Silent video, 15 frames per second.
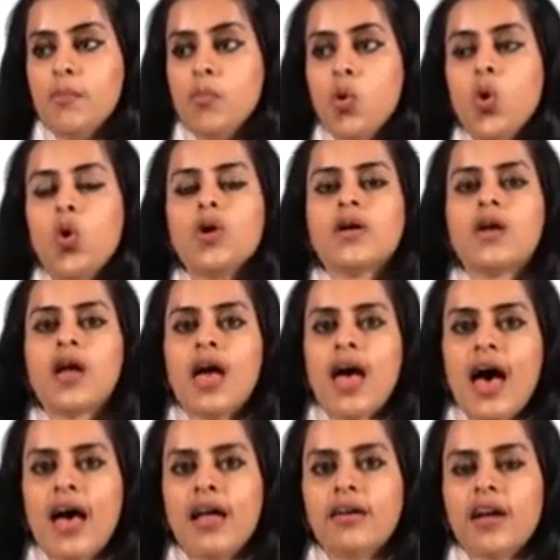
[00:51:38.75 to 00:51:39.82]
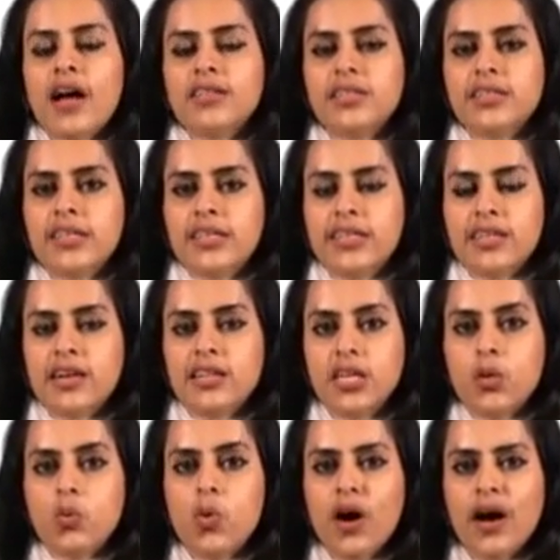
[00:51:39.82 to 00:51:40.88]
more rather than the
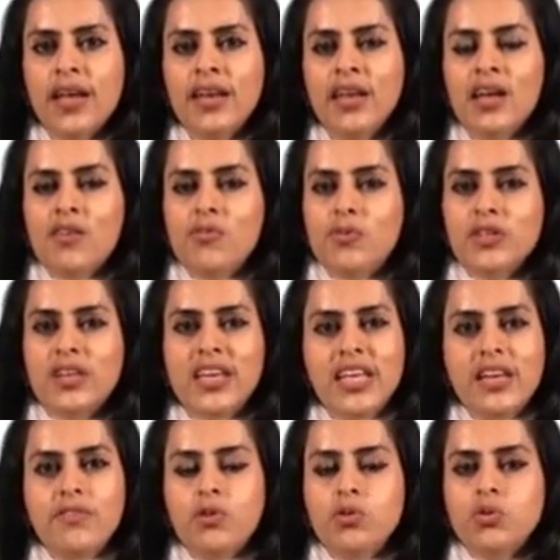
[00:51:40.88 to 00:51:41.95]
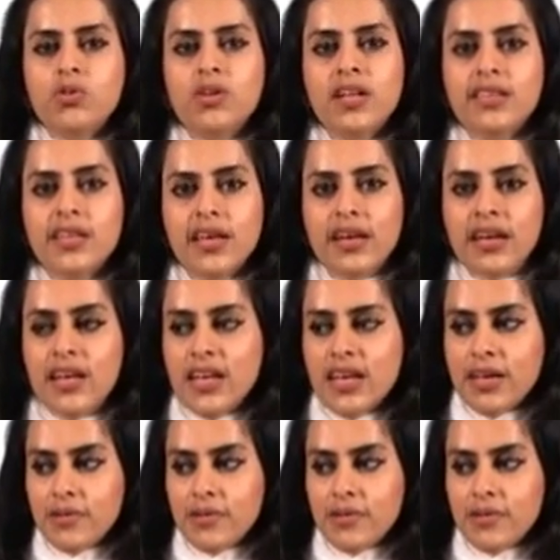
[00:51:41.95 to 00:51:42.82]
other one, would leave you to nothing.